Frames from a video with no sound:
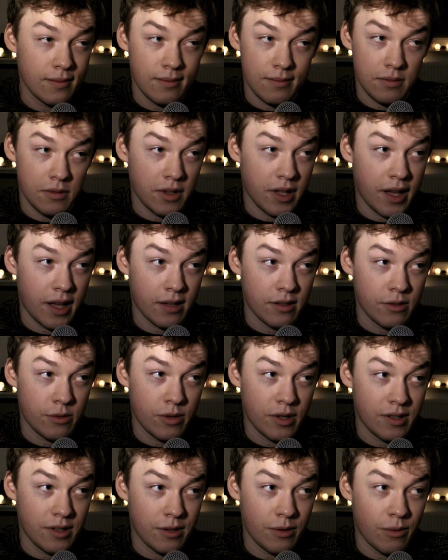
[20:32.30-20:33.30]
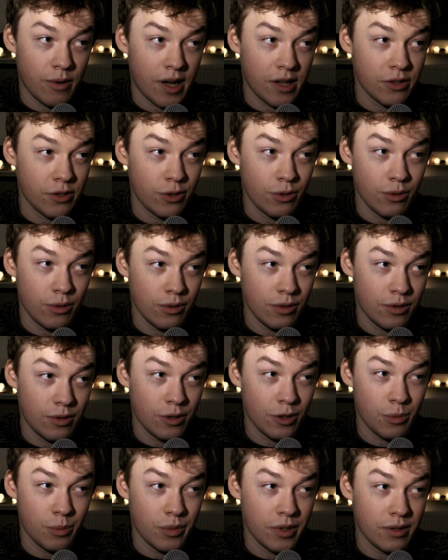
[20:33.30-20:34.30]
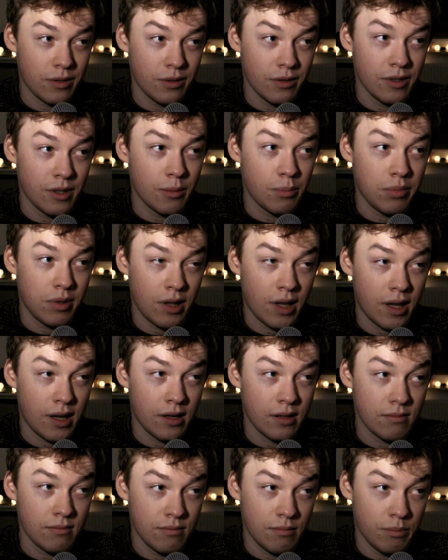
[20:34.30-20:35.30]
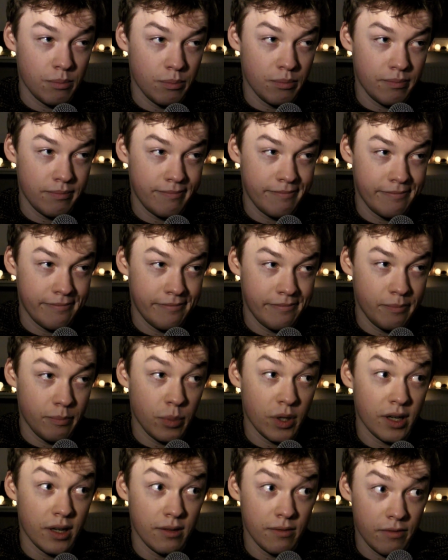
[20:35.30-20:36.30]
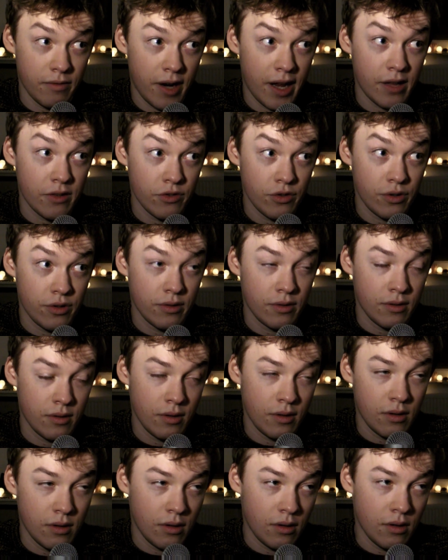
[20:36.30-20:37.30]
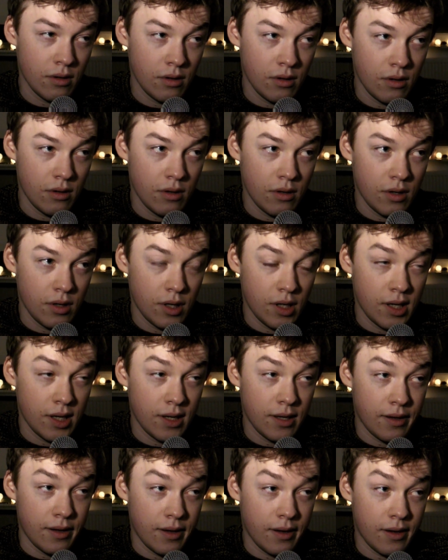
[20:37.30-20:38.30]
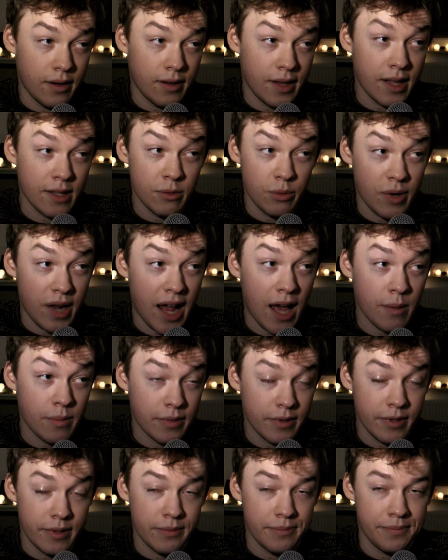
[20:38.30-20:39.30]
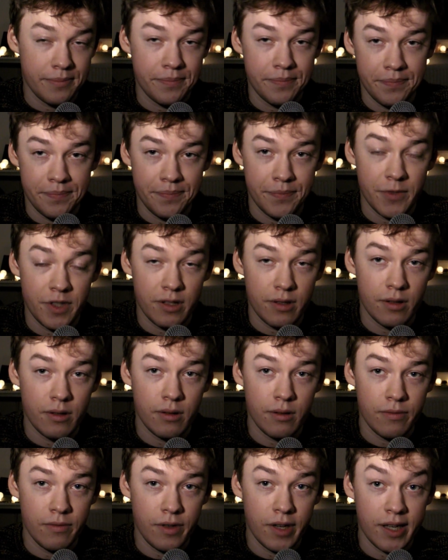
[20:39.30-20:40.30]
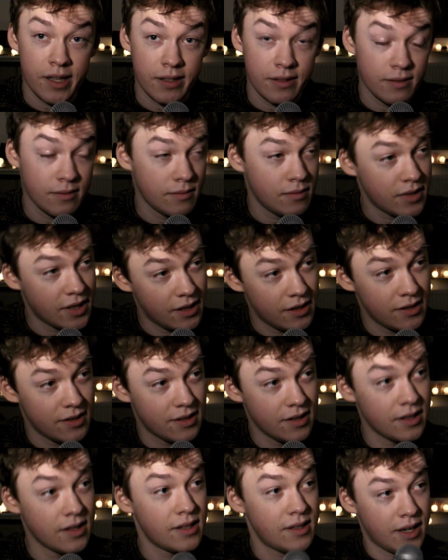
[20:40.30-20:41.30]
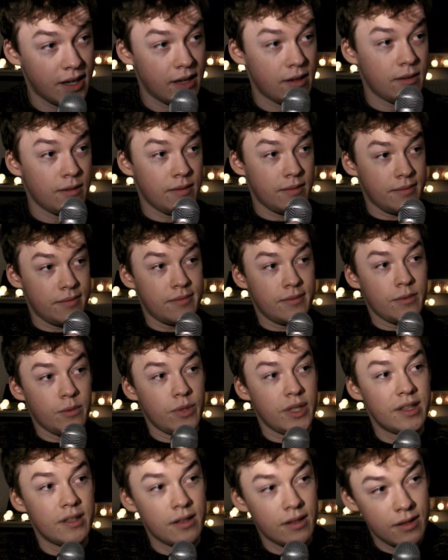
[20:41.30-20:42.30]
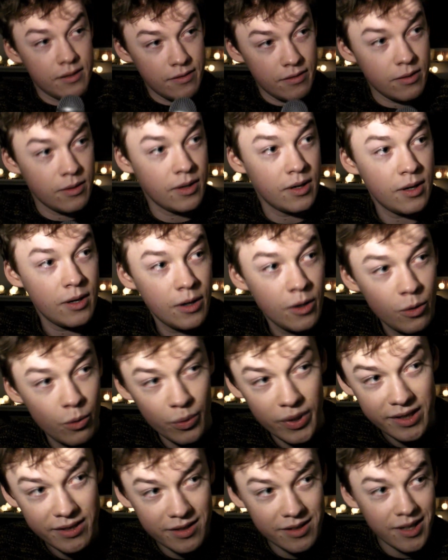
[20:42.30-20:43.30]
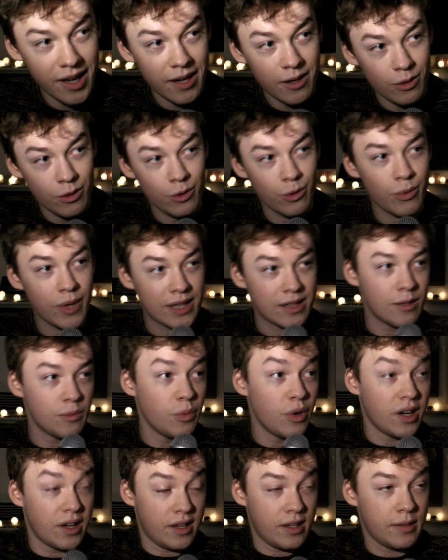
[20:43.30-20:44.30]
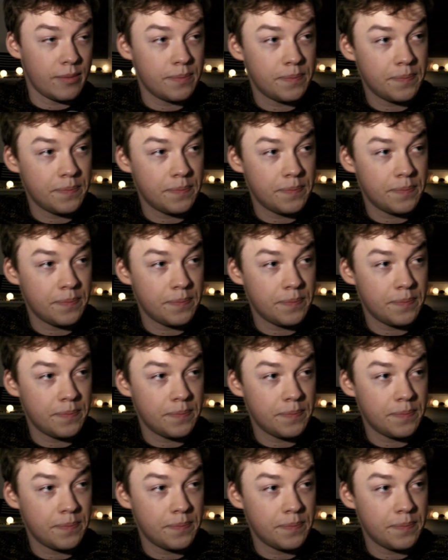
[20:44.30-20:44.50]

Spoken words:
The Extraterrestrials Took Me to Their Planet, but in French, that's what happens. It's in the title. Read the title, you read the book.